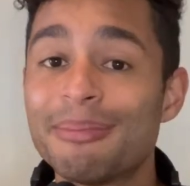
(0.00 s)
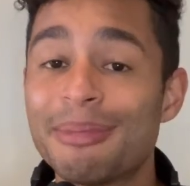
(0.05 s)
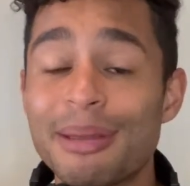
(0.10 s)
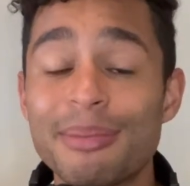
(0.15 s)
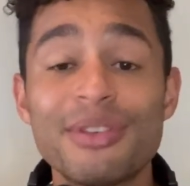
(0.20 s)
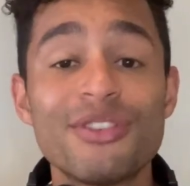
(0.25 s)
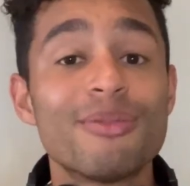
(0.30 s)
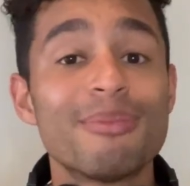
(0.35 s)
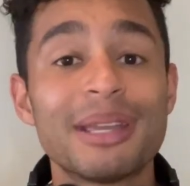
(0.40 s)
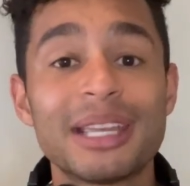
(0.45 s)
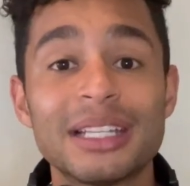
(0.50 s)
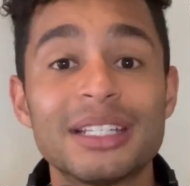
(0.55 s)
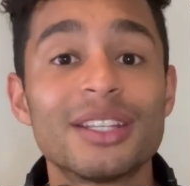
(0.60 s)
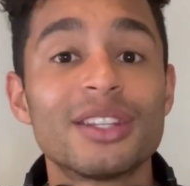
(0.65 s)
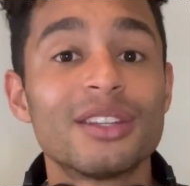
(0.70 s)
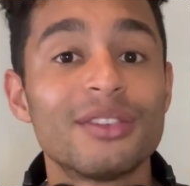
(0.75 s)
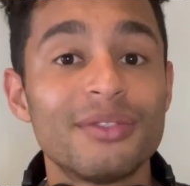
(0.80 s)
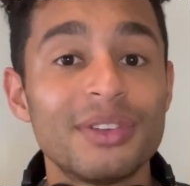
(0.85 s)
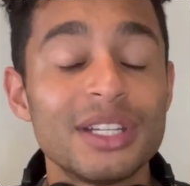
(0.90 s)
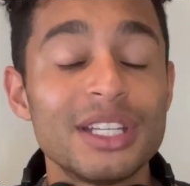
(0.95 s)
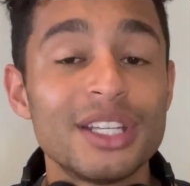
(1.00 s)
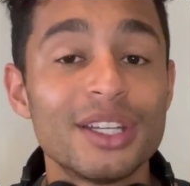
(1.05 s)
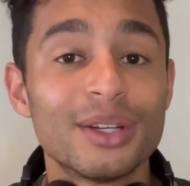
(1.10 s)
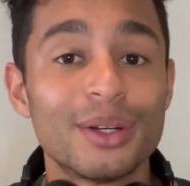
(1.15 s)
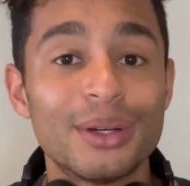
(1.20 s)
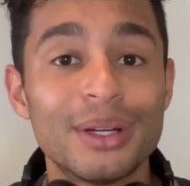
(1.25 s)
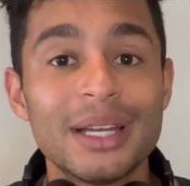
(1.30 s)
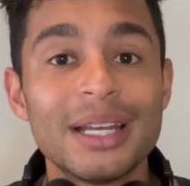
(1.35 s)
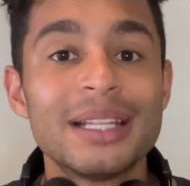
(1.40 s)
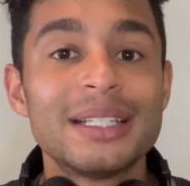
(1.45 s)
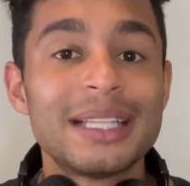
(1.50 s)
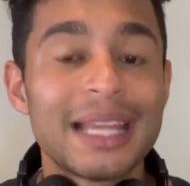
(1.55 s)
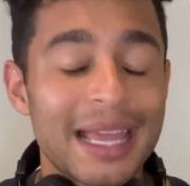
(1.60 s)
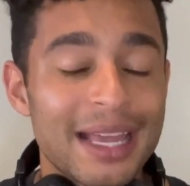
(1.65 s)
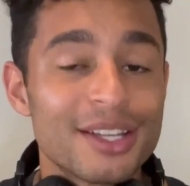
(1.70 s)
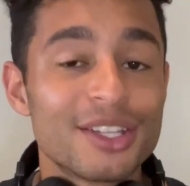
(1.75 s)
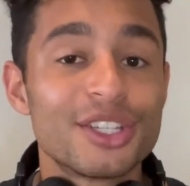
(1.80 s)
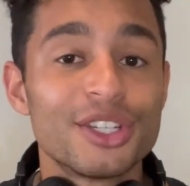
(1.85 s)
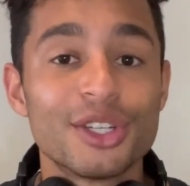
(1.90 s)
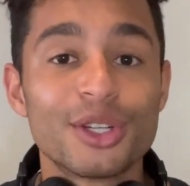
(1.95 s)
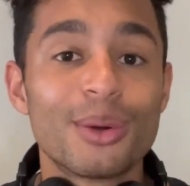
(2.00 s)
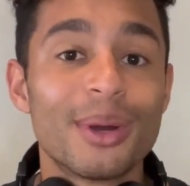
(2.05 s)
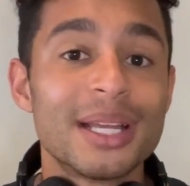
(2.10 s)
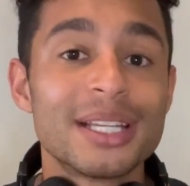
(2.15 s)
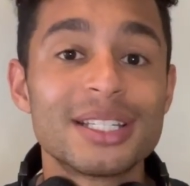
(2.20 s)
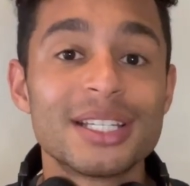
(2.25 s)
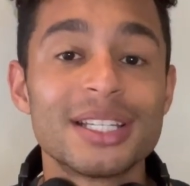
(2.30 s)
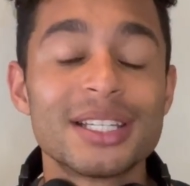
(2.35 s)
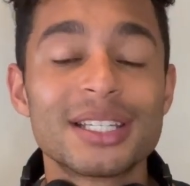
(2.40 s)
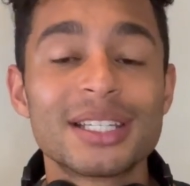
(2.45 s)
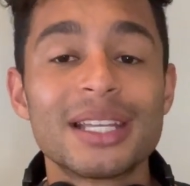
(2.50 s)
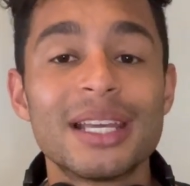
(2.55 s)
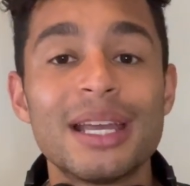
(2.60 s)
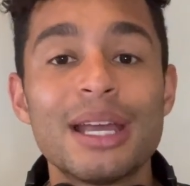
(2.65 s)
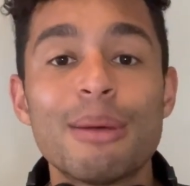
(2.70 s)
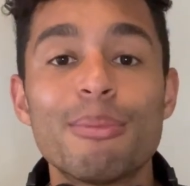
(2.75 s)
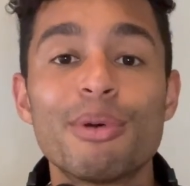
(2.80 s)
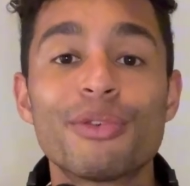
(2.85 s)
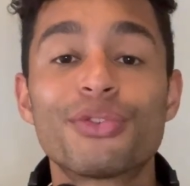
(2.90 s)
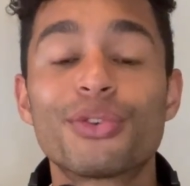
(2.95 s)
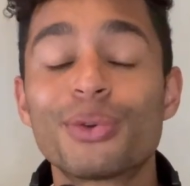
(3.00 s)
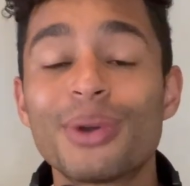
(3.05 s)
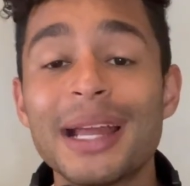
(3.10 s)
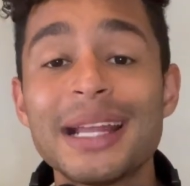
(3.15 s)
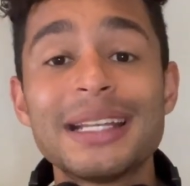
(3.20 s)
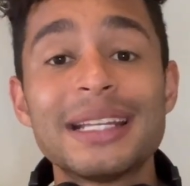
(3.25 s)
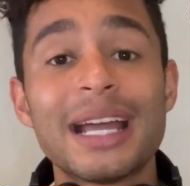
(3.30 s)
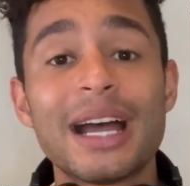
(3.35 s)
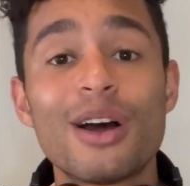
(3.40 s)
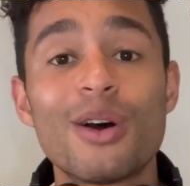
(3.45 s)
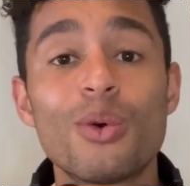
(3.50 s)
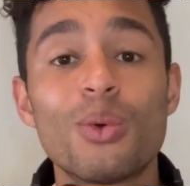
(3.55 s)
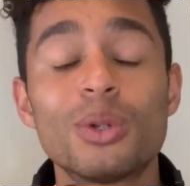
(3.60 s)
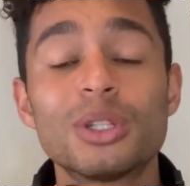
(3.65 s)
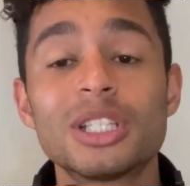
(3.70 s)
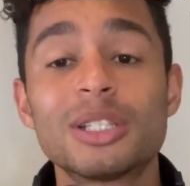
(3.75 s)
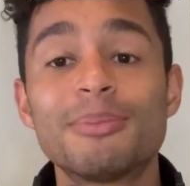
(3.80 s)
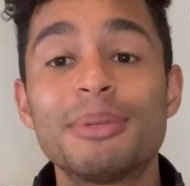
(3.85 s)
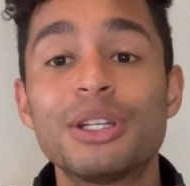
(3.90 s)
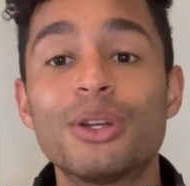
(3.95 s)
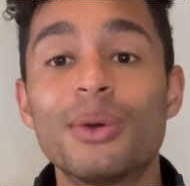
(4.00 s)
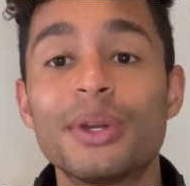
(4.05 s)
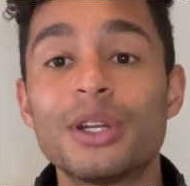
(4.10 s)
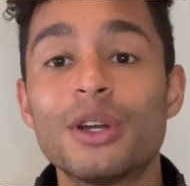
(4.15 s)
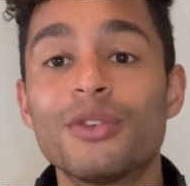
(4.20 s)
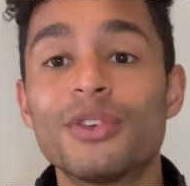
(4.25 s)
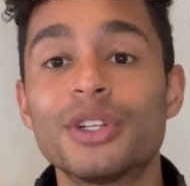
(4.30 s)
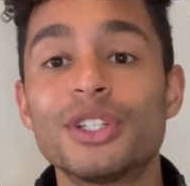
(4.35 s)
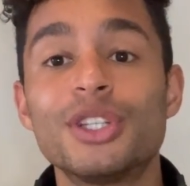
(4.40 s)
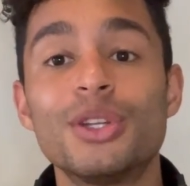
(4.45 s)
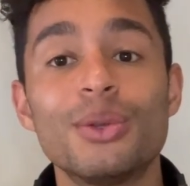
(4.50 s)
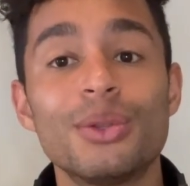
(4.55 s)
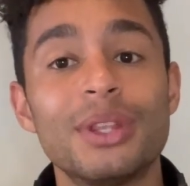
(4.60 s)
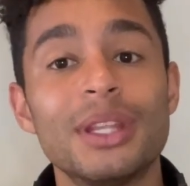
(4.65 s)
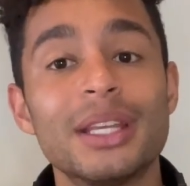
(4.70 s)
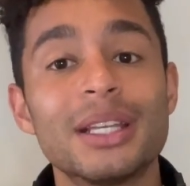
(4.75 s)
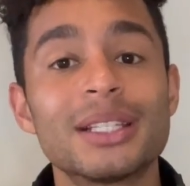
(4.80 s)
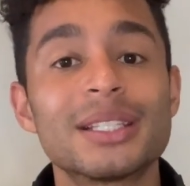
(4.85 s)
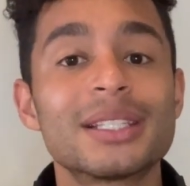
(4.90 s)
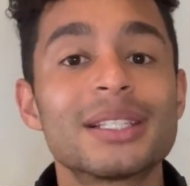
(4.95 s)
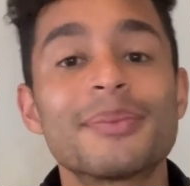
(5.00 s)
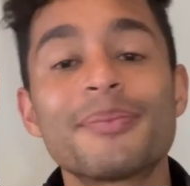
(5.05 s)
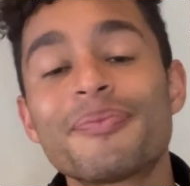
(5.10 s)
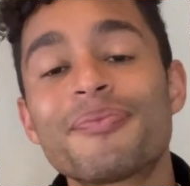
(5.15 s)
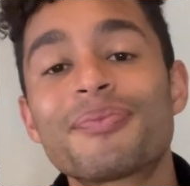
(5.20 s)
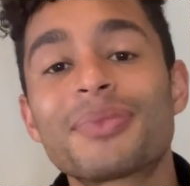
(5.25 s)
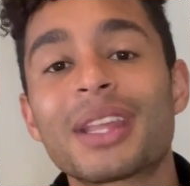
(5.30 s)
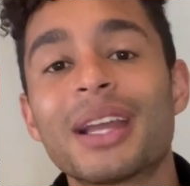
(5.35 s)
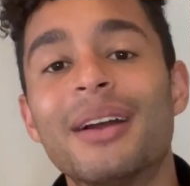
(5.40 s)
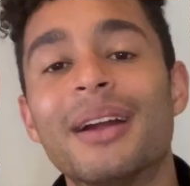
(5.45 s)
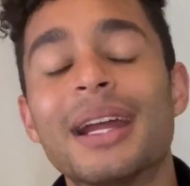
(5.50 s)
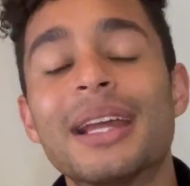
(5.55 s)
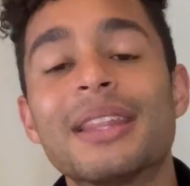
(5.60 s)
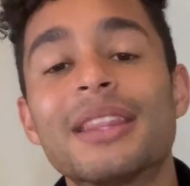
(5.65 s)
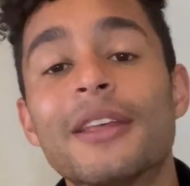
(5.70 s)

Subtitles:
Maybe even make another video to answer your questions. But for right now, we'll just be going over 2 things. All right.